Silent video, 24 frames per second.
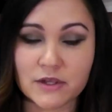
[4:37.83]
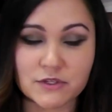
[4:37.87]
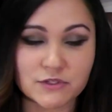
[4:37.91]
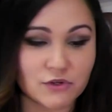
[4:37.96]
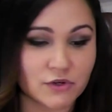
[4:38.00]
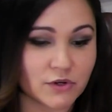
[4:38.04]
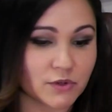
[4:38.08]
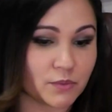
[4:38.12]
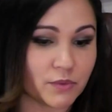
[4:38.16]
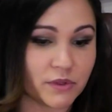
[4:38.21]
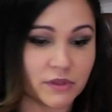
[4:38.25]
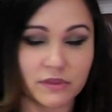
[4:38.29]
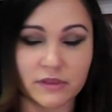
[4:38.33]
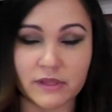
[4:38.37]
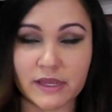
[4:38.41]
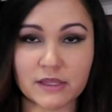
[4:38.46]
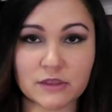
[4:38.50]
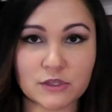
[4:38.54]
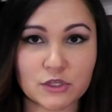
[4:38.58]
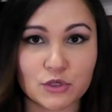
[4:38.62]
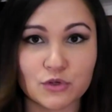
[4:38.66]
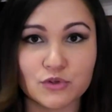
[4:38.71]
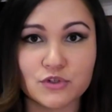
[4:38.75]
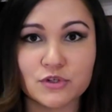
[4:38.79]
I started with
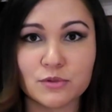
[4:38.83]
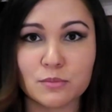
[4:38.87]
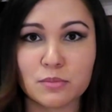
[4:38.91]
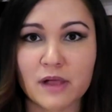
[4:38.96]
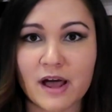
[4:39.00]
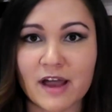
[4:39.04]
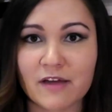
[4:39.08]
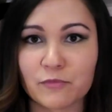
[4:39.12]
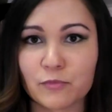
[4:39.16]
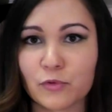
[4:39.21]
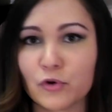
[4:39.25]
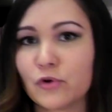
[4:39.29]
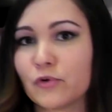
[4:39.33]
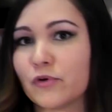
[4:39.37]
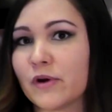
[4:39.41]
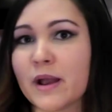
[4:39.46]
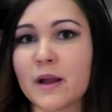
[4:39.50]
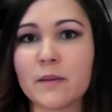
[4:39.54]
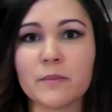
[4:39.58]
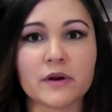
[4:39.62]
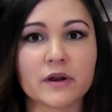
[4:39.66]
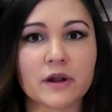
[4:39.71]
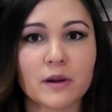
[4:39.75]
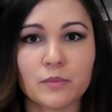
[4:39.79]
like the YouTube Live
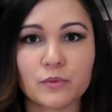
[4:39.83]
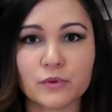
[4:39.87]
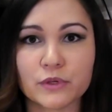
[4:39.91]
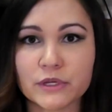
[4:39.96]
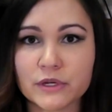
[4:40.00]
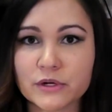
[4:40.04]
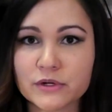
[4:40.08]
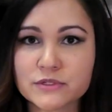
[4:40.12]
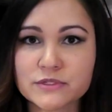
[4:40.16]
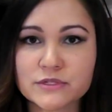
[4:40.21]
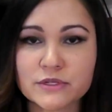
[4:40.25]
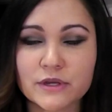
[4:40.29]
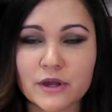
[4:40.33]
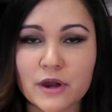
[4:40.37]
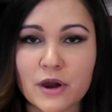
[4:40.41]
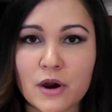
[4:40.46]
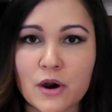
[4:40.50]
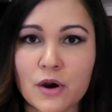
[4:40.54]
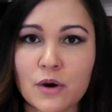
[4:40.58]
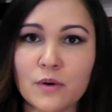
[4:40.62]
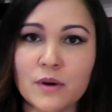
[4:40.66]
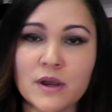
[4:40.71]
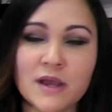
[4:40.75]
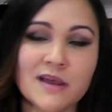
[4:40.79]
program a couple years
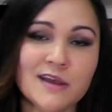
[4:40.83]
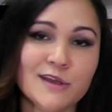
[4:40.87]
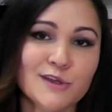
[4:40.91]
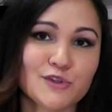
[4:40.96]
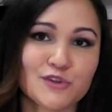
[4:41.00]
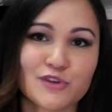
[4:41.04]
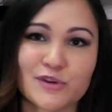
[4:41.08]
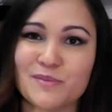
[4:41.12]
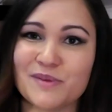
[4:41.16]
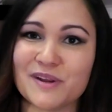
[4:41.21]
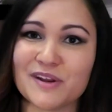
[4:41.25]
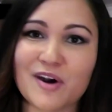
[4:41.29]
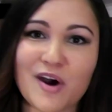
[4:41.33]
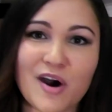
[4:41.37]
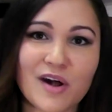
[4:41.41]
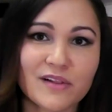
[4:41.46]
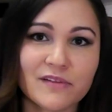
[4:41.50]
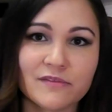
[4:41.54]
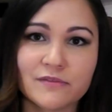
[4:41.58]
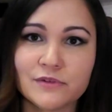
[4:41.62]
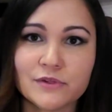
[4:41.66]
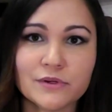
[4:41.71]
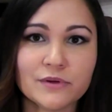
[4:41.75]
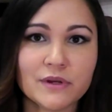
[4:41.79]
ago, streaming
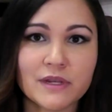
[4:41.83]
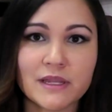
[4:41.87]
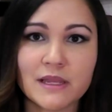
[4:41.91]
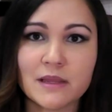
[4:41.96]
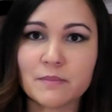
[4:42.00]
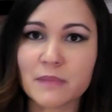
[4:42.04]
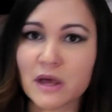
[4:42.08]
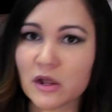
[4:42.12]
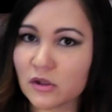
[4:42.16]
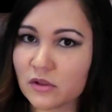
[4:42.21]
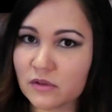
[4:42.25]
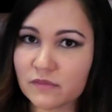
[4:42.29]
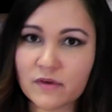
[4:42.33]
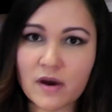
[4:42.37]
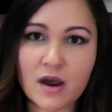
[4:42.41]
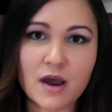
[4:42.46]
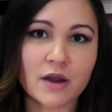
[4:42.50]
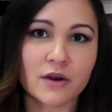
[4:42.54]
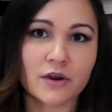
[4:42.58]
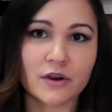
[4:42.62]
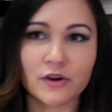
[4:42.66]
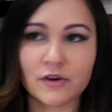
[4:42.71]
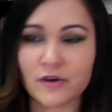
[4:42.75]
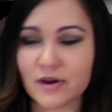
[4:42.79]
Call of Duty, Medal of
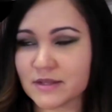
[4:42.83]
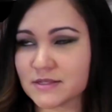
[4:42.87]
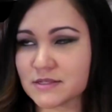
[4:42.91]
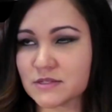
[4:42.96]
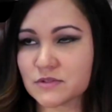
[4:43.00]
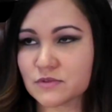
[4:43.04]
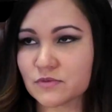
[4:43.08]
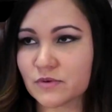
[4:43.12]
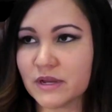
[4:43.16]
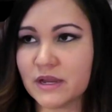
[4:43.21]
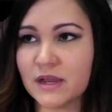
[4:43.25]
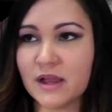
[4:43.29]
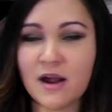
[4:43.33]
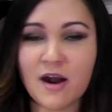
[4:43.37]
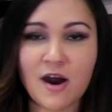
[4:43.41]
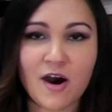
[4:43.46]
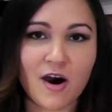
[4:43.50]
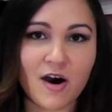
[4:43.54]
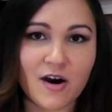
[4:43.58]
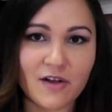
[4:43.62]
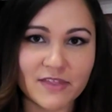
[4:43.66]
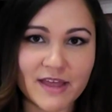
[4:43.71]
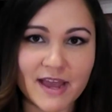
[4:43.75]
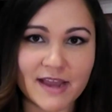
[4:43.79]
Honor, Crisis 3,
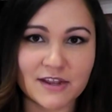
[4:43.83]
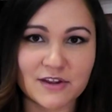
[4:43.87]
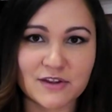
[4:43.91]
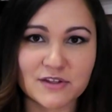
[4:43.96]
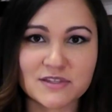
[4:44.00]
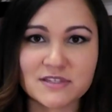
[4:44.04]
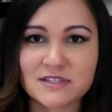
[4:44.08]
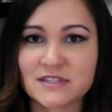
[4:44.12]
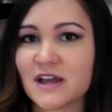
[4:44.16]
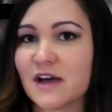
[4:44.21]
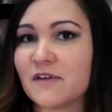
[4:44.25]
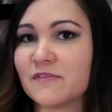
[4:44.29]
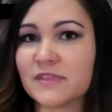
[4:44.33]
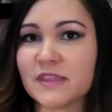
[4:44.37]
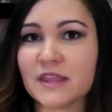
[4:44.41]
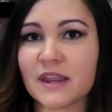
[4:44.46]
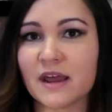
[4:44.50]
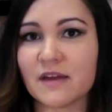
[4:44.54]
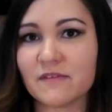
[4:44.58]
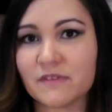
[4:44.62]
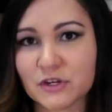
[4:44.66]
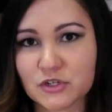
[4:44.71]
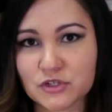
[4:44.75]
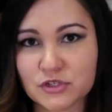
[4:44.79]
all that good stuff, and
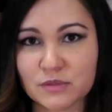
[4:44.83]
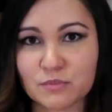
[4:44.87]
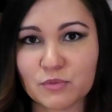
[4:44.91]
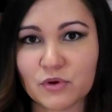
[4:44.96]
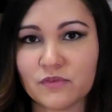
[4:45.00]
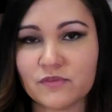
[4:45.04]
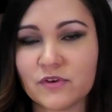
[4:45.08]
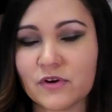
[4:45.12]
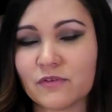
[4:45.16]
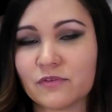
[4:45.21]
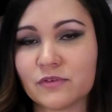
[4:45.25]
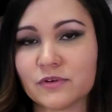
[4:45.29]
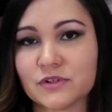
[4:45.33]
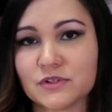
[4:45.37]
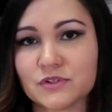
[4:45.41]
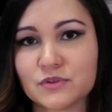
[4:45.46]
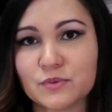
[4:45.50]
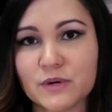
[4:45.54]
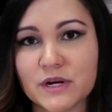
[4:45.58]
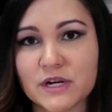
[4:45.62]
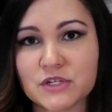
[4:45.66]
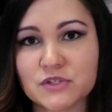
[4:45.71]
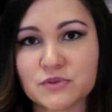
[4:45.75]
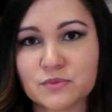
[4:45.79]
then I eventually moved over to
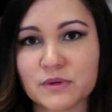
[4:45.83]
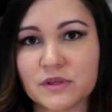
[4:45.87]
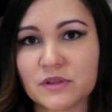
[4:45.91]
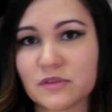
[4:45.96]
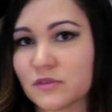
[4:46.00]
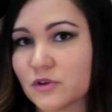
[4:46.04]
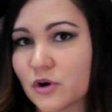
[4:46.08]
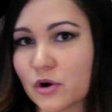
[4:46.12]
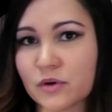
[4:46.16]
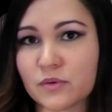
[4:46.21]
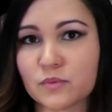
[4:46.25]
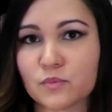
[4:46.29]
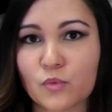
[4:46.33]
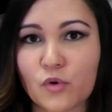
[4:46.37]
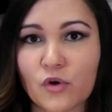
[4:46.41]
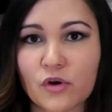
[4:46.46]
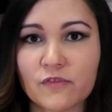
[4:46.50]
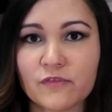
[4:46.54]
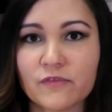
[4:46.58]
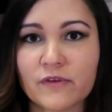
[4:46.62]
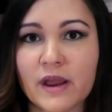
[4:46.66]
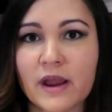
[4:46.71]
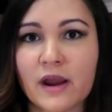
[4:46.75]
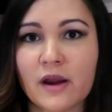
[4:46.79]
Twitch with Garden
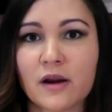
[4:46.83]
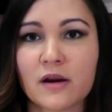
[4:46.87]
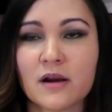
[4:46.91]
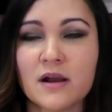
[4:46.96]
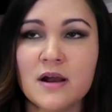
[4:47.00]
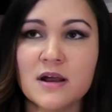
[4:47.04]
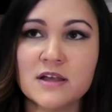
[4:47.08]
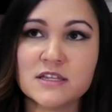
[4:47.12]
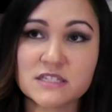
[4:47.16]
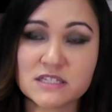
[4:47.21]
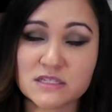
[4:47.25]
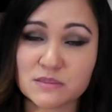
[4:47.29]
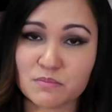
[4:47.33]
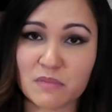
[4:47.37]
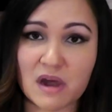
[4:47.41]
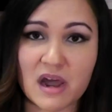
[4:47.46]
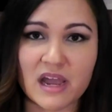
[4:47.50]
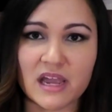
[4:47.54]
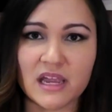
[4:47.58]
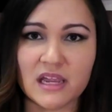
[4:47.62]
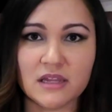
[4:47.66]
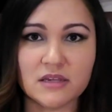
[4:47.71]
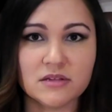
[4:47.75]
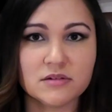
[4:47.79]
Warfare,
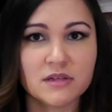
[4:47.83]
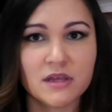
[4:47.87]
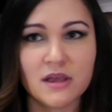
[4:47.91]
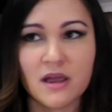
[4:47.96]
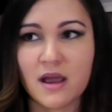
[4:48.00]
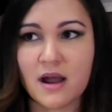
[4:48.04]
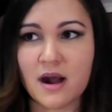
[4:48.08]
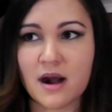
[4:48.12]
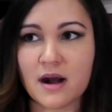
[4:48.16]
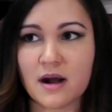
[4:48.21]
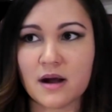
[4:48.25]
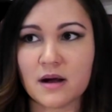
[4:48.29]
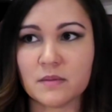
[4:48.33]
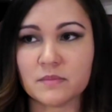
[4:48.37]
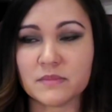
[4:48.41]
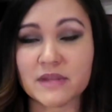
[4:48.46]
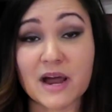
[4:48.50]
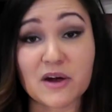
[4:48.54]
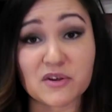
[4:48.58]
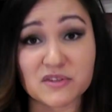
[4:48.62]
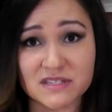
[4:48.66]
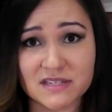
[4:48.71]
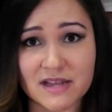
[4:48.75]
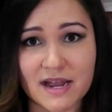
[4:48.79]
Smite,
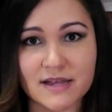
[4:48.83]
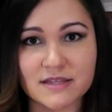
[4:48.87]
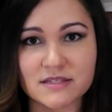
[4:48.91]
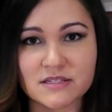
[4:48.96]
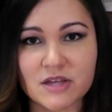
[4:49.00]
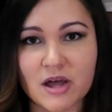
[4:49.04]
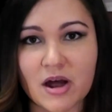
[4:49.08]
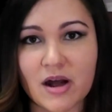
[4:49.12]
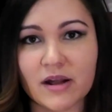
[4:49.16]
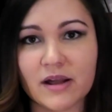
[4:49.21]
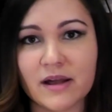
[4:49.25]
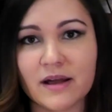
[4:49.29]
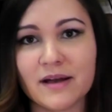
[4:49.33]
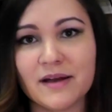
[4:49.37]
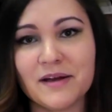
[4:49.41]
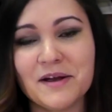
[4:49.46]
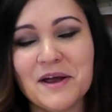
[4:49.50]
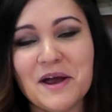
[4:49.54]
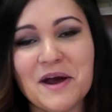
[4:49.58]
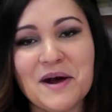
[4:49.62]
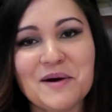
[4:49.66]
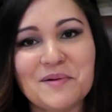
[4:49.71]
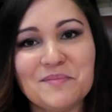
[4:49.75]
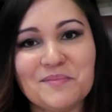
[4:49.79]
now Sky
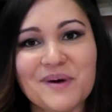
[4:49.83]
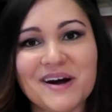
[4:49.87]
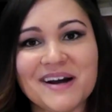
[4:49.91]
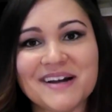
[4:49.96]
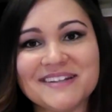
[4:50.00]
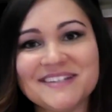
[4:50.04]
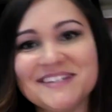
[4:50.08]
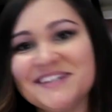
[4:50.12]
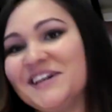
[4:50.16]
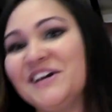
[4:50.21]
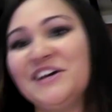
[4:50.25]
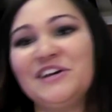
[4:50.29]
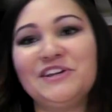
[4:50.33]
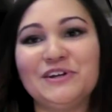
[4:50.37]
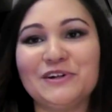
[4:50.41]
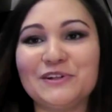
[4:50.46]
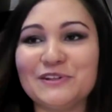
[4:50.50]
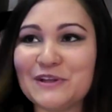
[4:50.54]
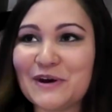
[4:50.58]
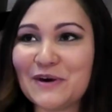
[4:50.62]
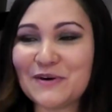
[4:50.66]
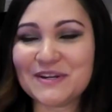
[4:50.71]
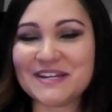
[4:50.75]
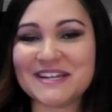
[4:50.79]
Saga, but
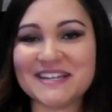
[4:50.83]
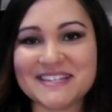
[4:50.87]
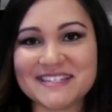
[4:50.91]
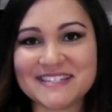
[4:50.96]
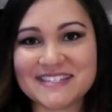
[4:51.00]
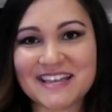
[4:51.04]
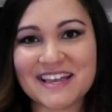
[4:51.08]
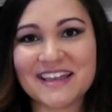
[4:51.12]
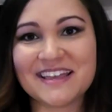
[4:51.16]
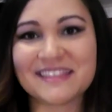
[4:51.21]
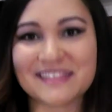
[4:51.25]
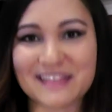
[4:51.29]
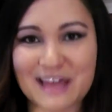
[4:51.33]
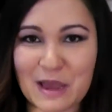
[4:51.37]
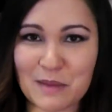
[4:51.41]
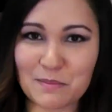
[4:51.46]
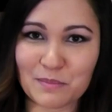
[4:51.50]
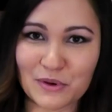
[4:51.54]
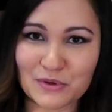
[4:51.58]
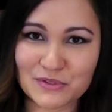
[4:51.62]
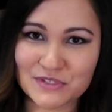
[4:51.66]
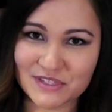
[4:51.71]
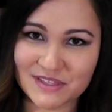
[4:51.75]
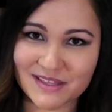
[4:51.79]
you'll notice
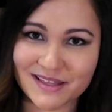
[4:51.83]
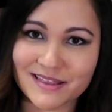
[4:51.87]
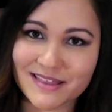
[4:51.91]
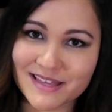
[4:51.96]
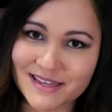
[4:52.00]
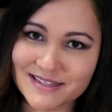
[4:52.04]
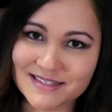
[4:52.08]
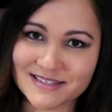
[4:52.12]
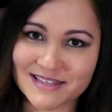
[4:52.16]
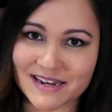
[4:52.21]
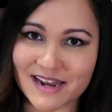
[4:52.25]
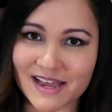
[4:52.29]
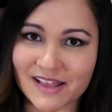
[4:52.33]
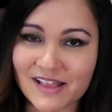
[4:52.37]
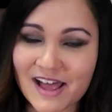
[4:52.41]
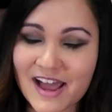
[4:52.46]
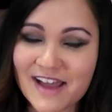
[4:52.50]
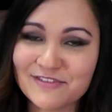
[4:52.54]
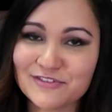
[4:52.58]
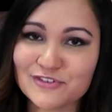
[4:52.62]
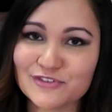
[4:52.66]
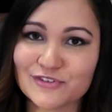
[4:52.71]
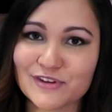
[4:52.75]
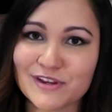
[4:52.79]
that most of the things that I
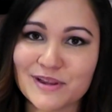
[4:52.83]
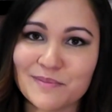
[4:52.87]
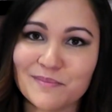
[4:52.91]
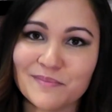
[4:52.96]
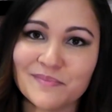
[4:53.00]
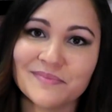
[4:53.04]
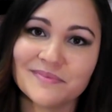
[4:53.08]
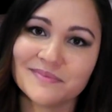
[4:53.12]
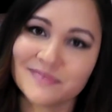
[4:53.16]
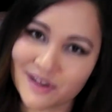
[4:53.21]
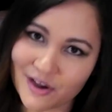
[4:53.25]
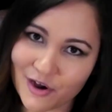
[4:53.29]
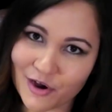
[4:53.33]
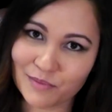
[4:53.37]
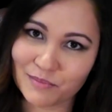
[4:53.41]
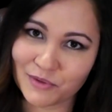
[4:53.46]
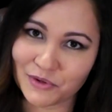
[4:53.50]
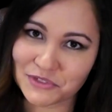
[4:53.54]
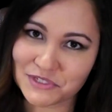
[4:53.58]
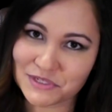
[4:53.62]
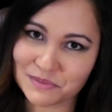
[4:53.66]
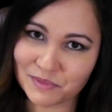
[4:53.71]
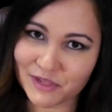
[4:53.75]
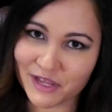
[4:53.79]
live stream are
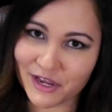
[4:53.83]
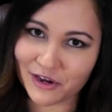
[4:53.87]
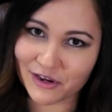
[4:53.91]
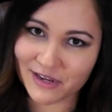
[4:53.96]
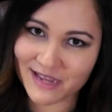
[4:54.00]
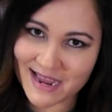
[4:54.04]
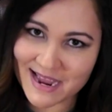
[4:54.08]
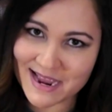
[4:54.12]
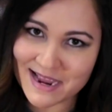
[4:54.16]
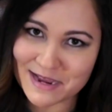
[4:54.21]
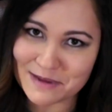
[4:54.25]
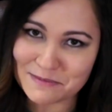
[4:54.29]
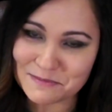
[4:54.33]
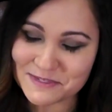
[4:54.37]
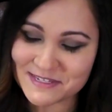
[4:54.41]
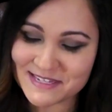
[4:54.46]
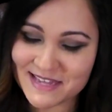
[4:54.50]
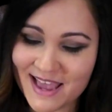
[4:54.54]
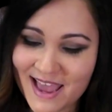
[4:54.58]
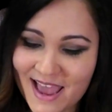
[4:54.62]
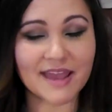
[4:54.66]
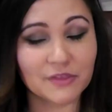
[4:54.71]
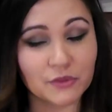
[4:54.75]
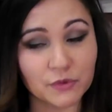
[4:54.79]
multiplayer games.